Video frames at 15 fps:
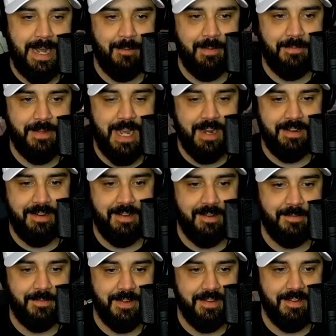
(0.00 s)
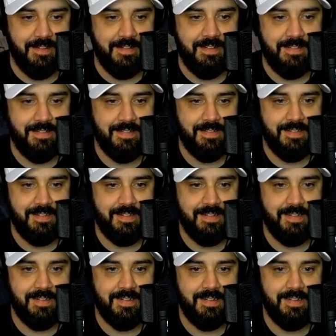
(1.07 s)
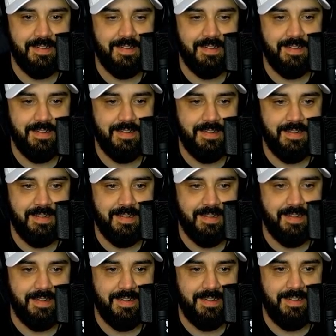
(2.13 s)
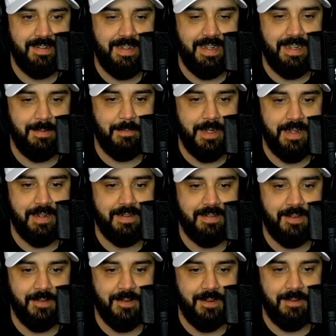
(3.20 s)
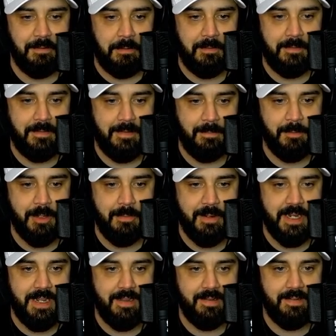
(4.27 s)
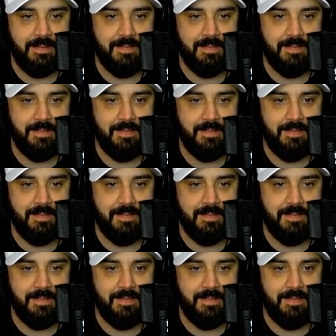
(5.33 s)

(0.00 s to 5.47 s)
we've got enough, dog. We do? Yeah, man. Hold on. I'm coming down.